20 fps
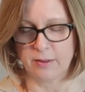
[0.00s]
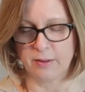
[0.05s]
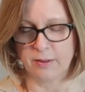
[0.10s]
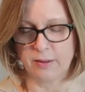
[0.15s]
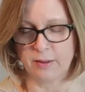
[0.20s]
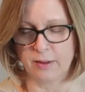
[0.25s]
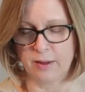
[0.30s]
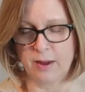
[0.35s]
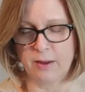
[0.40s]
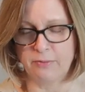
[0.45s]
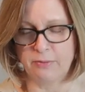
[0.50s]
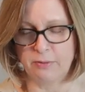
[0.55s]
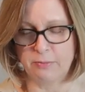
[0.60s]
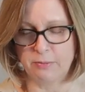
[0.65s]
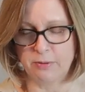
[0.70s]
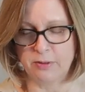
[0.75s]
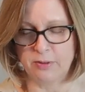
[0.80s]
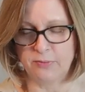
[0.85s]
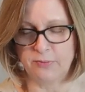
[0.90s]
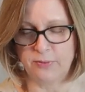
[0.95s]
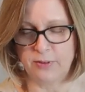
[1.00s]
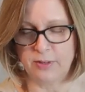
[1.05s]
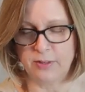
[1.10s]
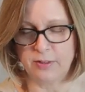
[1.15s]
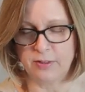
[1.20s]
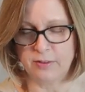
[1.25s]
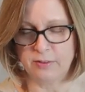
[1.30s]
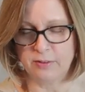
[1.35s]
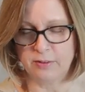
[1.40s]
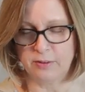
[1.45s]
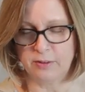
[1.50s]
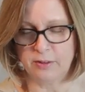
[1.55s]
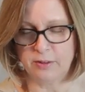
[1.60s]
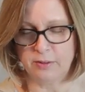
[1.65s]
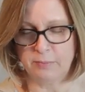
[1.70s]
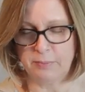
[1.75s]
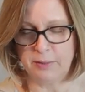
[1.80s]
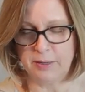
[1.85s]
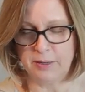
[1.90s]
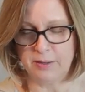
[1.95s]
Everyone's feelings are going to
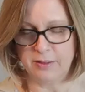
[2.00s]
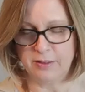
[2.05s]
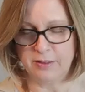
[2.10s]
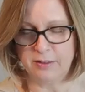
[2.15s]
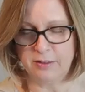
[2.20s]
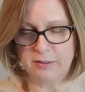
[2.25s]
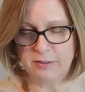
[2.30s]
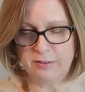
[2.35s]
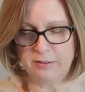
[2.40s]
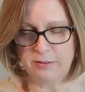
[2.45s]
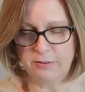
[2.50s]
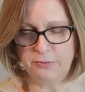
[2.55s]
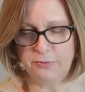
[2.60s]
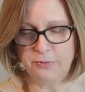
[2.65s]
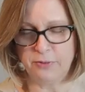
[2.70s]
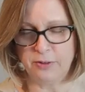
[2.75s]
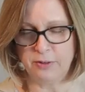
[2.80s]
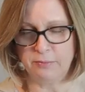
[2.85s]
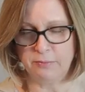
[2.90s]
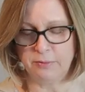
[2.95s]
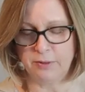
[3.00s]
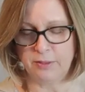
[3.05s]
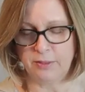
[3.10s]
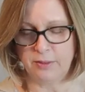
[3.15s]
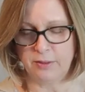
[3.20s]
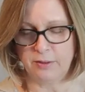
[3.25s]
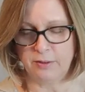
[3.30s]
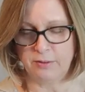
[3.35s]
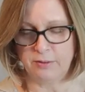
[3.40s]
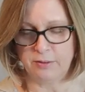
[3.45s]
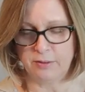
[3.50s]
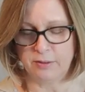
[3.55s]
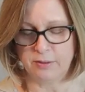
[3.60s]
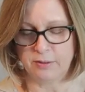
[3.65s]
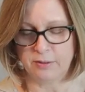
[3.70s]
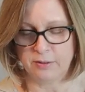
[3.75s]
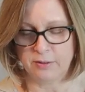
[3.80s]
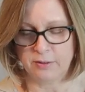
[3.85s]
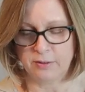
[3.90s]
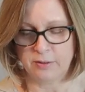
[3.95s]
be a little different with this.
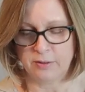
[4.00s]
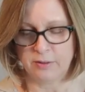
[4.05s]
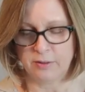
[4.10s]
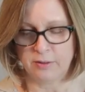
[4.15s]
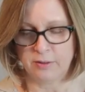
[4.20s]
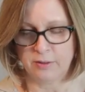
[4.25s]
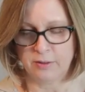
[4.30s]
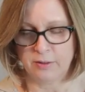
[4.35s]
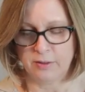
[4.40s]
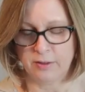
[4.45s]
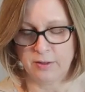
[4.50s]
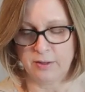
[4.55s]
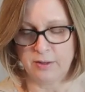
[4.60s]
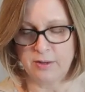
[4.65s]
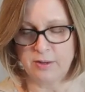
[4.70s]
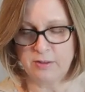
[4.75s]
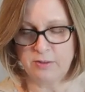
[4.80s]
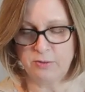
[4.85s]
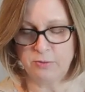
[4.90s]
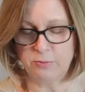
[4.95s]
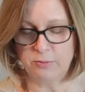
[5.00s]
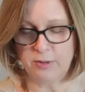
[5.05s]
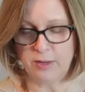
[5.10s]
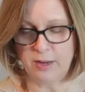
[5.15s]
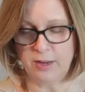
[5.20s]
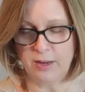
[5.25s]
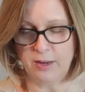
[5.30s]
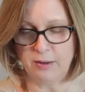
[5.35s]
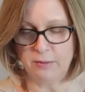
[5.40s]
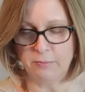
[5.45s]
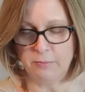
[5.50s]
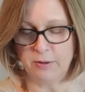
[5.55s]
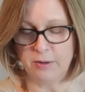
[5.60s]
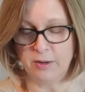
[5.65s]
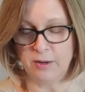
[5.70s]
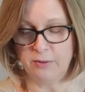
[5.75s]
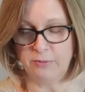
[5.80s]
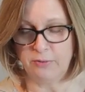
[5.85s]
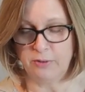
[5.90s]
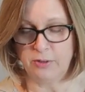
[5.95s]
And it's okay,
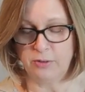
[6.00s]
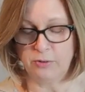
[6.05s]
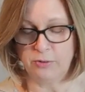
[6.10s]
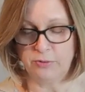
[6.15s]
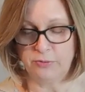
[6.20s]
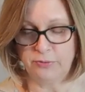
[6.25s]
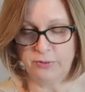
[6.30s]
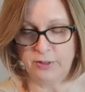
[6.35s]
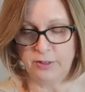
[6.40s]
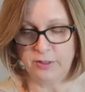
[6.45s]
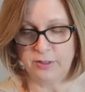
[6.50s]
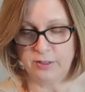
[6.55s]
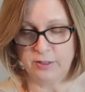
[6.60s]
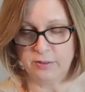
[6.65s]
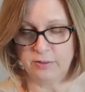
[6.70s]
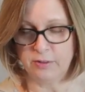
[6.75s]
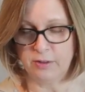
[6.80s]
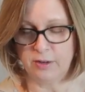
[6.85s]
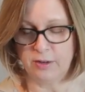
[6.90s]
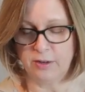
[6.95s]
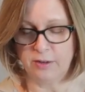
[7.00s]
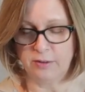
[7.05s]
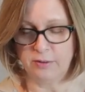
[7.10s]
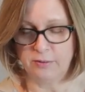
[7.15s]
whatever your feelings are.